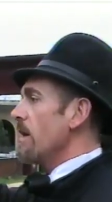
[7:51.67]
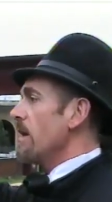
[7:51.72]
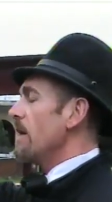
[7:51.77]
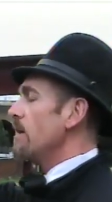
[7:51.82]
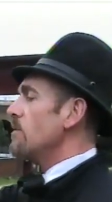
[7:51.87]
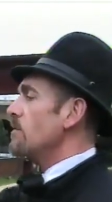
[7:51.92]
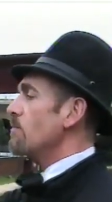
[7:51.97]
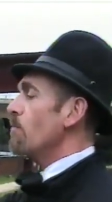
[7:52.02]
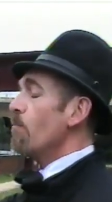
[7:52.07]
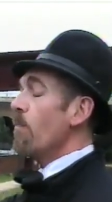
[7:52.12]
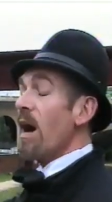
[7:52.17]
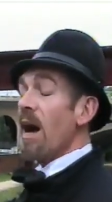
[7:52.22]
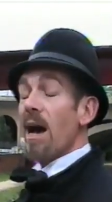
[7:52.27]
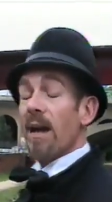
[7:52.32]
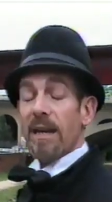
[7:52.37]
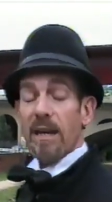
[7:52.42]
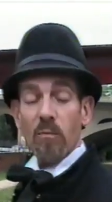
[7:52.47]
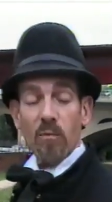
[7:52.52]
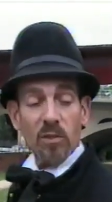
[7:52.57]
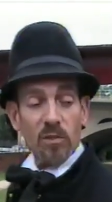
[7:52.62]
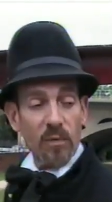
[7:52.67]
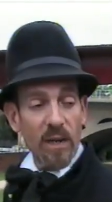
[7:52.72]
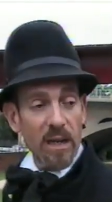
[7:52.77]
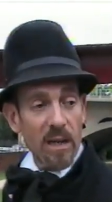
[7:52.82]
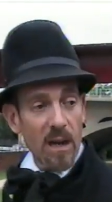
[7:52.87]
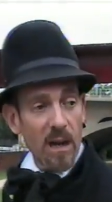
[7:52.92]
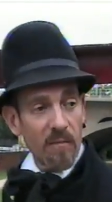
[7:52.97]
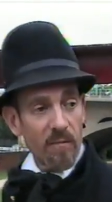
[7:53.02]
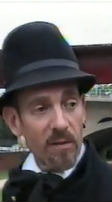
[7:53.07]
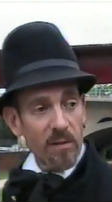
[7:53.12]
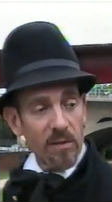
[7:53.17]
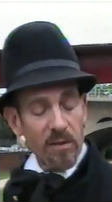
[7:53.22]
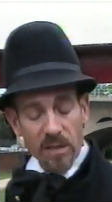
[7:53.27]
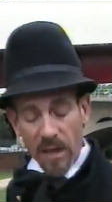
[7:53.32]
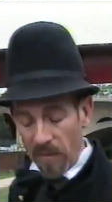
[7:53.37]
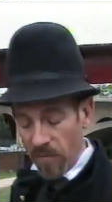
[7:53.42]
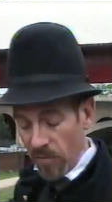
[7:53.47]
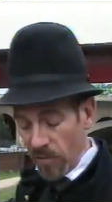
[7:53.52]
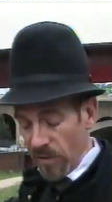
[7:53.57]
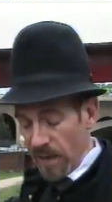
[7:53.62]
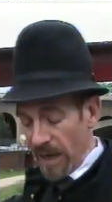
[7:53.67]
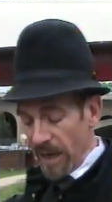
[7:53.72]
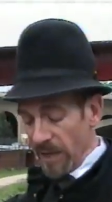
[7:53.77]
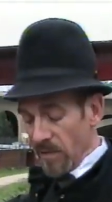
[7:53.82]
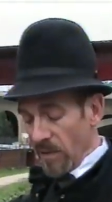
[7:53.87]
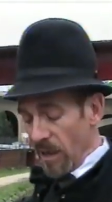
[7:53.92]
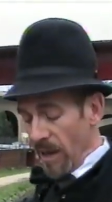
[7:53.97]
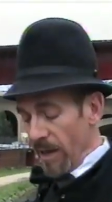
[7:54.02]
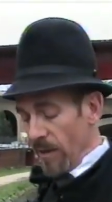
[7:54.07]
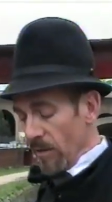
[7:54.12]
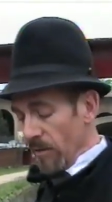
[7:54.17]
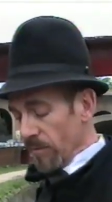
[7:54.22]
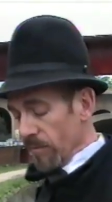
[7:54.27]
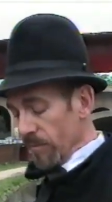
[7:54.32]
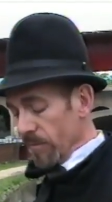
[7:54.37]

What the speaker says: His body was recovered several days later.